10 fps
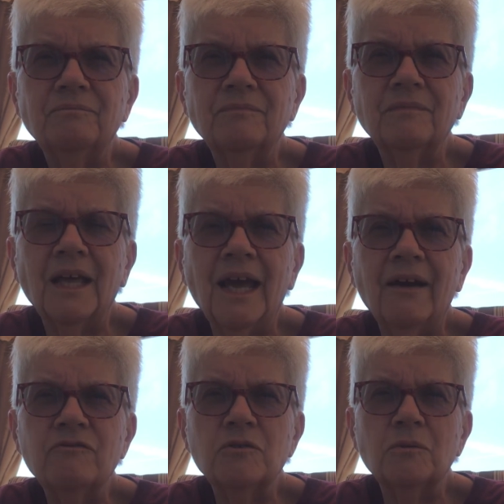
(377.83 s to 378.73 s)
they
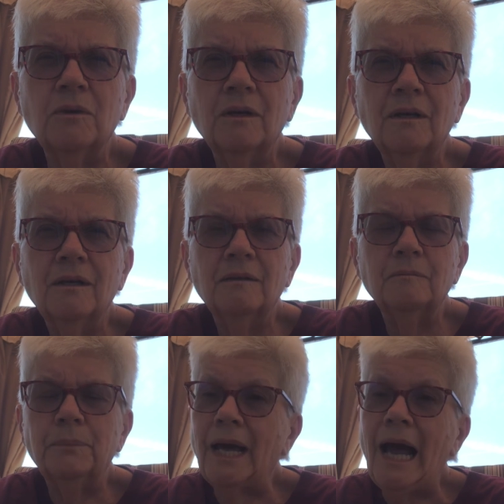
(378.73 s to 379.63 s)
have to
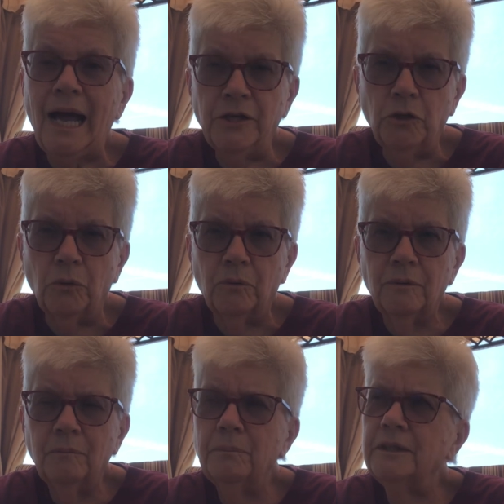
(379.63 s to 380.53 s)
be on you,
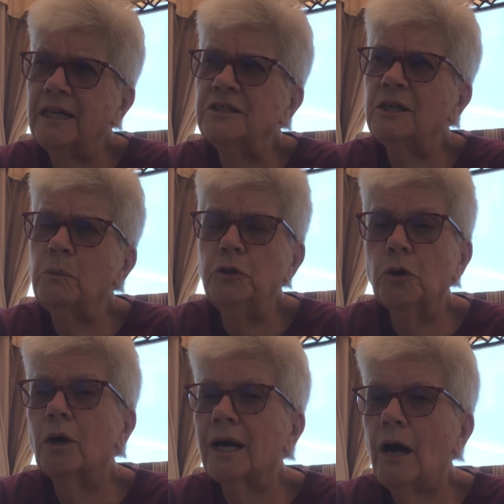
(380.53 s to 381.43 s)
but it's someone
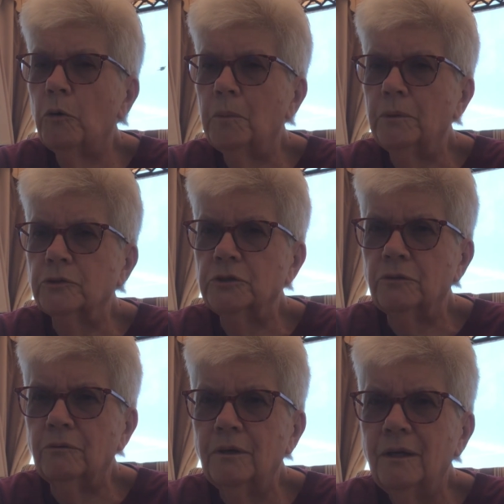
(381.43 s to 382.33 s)
you're accountable
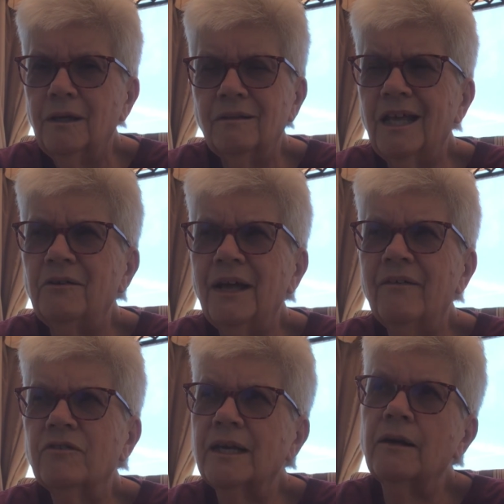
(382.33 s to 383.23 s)
to. They don't have
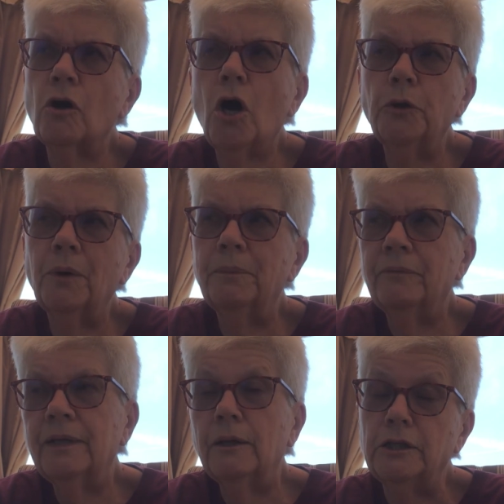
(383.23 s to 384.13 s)
to call you up every
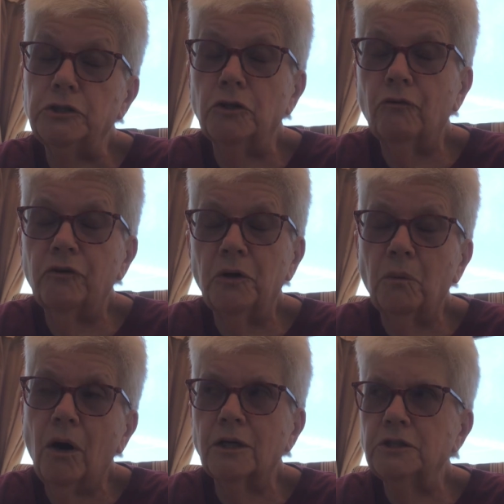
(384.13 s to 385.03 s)
day. Did you go for your
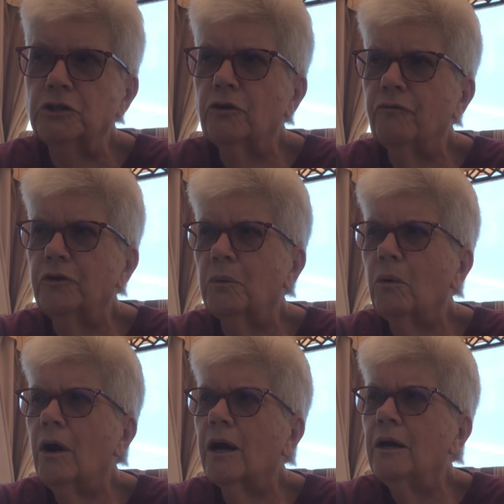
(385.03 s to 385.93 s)
walk? Did you go for your
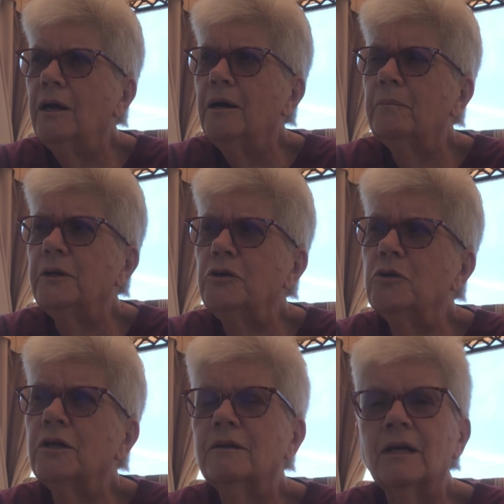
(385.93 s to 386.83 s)
walk? But you
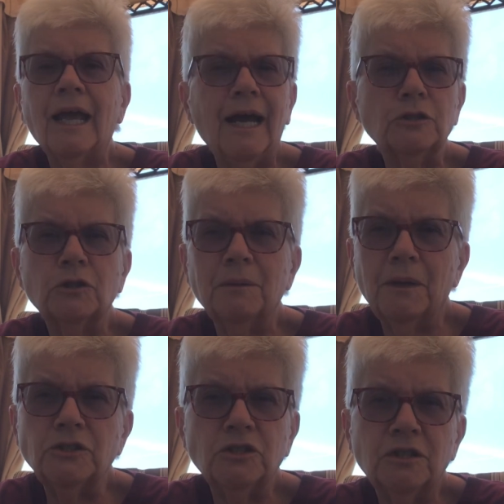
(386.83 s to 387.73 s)
could casually
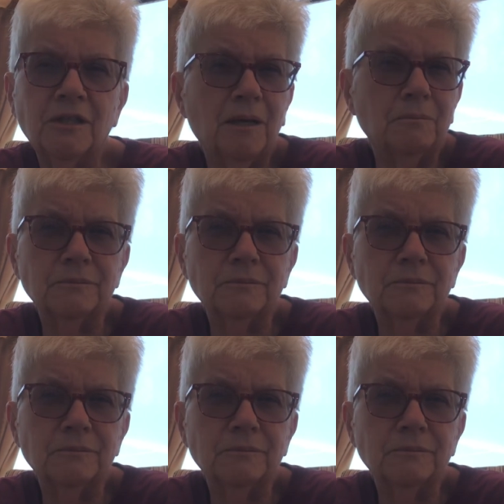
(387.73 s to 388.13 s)
mention to them,